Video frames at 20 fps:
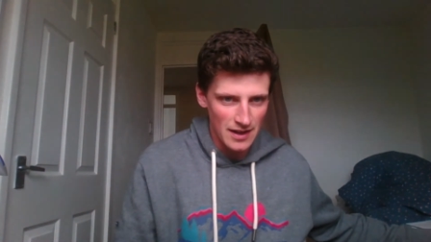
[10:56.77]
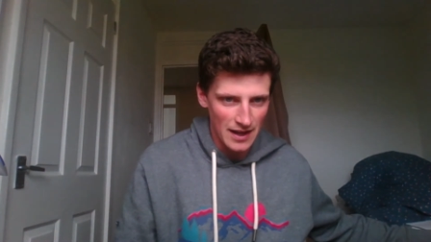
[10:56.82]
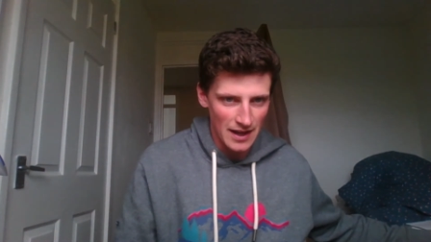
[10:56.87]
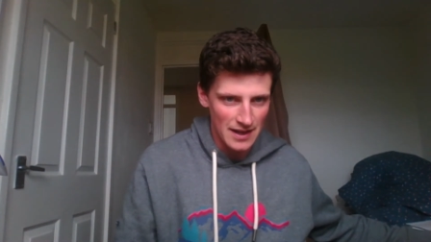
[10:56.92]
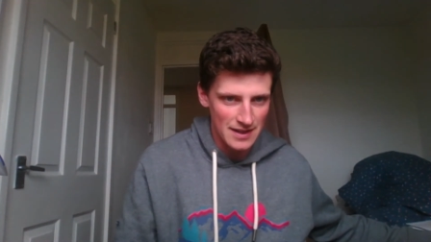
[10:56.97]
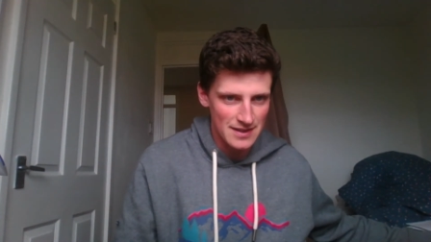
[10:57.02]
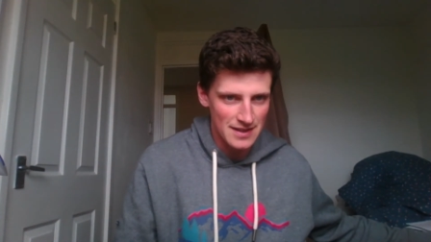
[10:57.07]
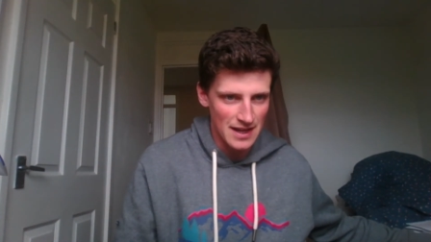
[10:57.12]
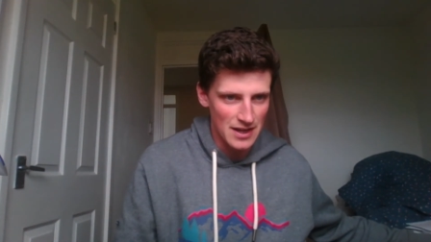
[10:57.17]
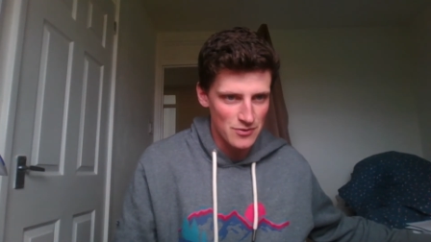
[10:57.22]

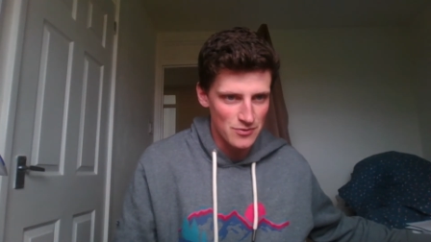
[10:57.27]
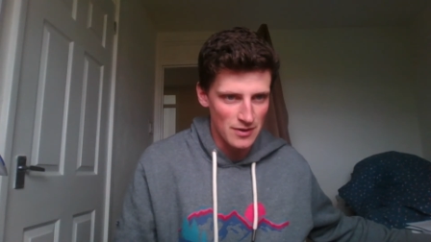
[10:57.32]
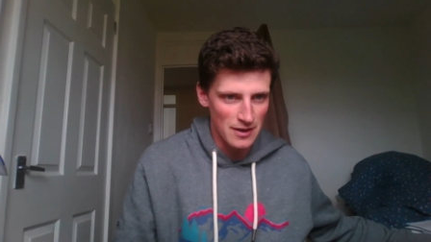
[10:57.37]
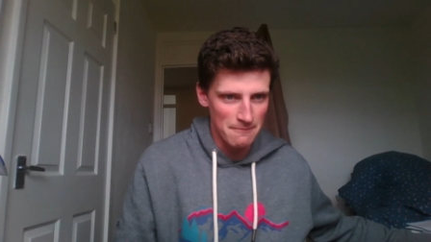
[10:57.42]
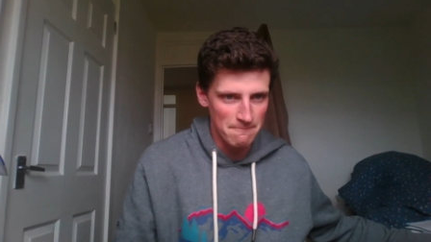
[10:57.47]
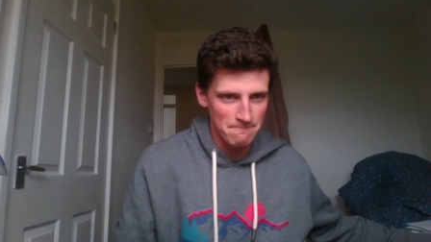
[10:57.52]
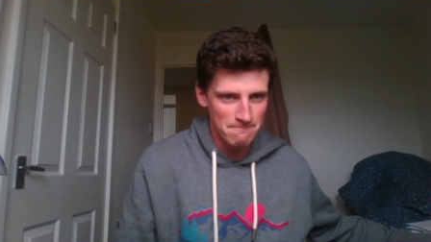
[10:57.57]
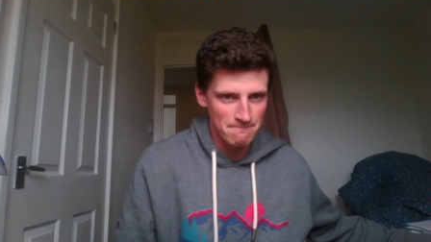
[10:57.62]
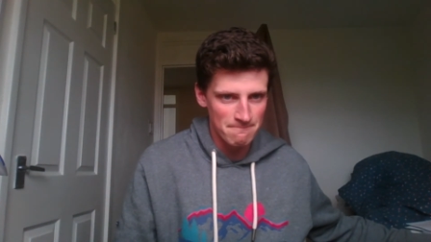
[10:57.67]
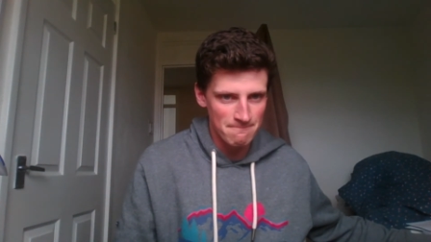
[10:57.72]
etc.
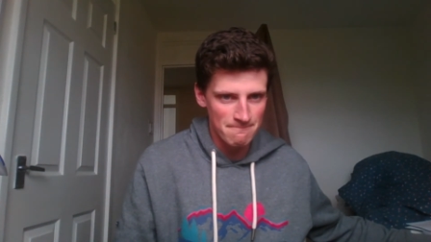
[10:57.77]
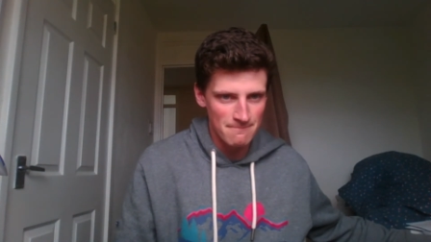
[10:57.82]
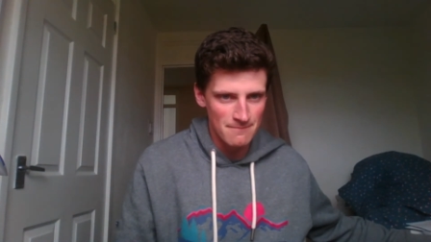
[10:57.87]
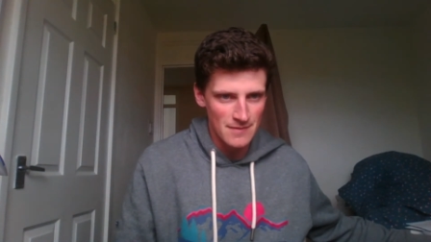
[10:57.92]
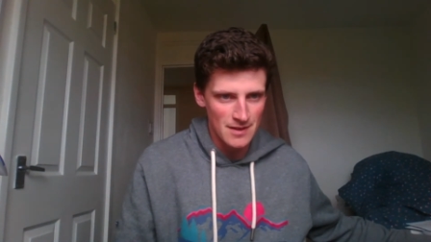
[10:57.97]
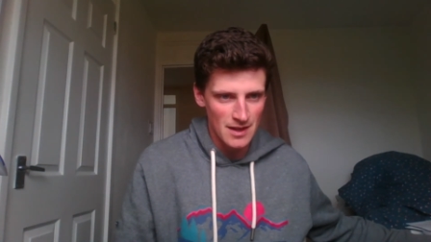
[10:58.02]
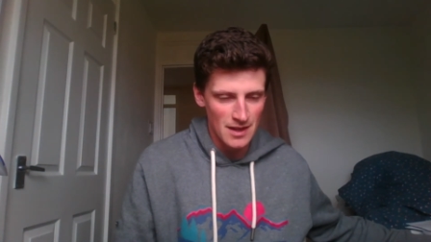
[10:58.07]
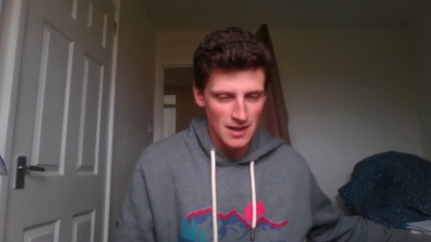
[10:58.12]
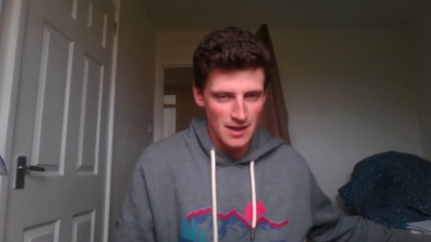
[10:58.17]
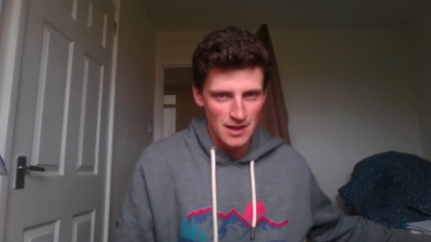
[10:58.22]

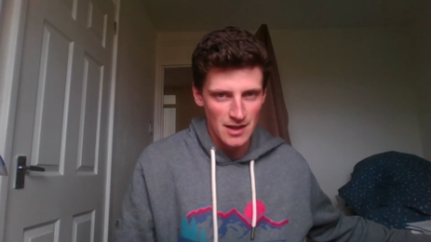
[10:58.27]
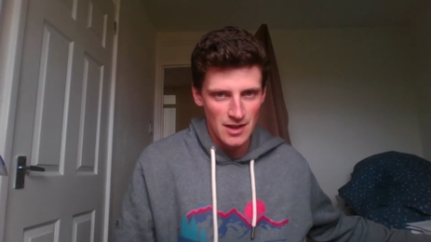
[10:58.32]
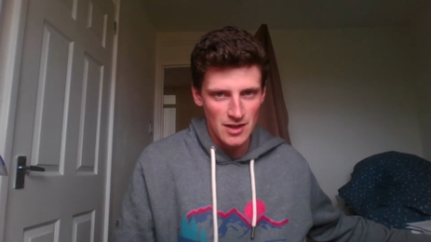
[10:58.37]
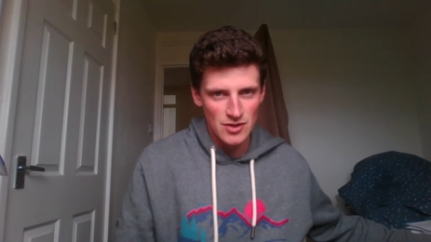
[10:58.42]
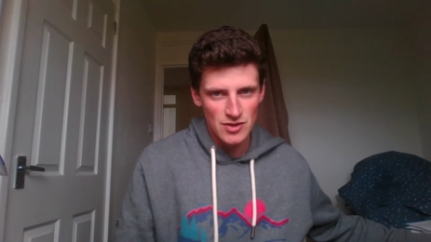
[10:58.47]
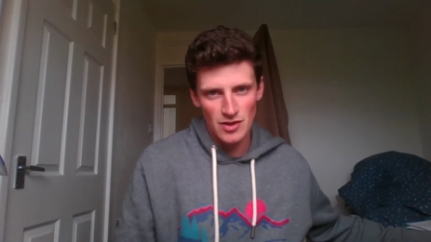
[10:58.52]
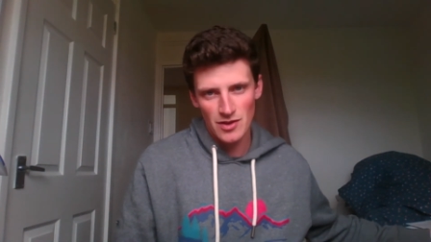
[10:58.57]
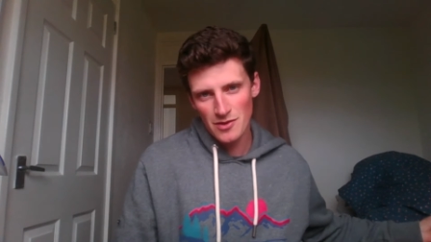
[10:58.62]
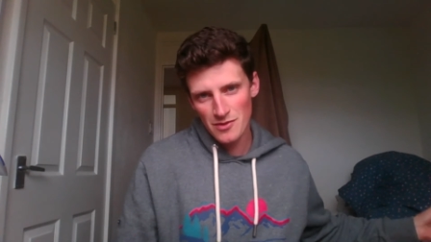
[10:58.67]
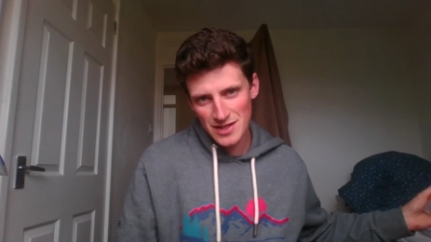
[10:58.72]

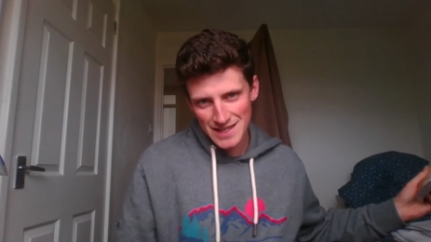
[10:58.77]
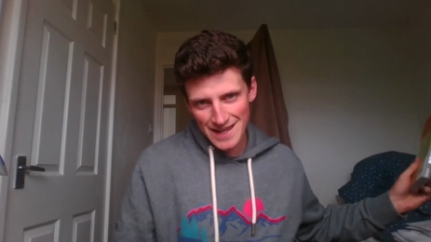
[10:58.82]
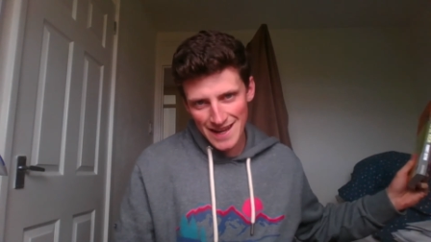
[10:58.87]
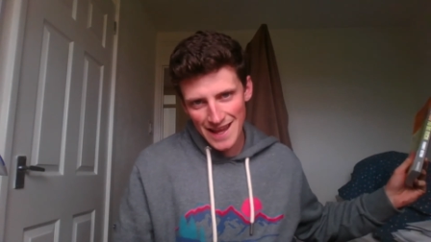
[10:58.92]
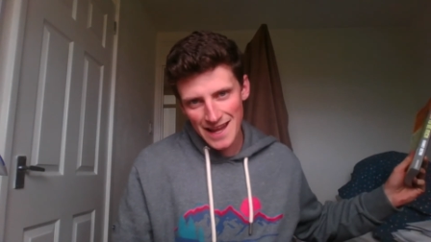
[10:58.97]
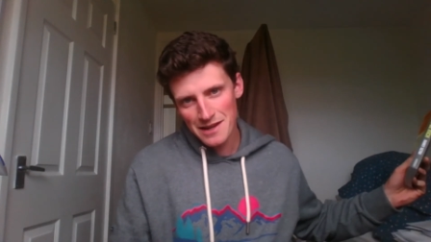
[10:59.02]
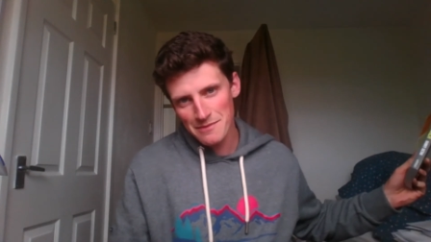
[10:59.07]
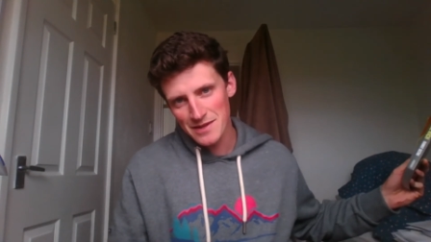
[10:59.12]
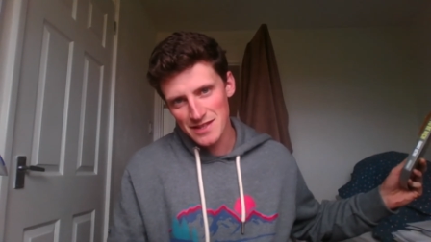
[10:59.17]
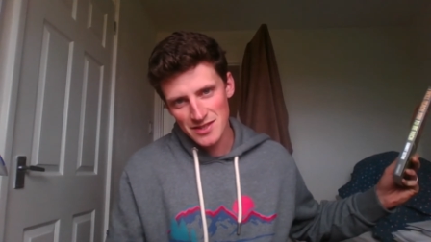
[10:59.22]
So there is an
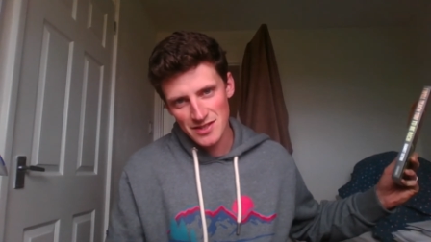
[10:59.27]
element to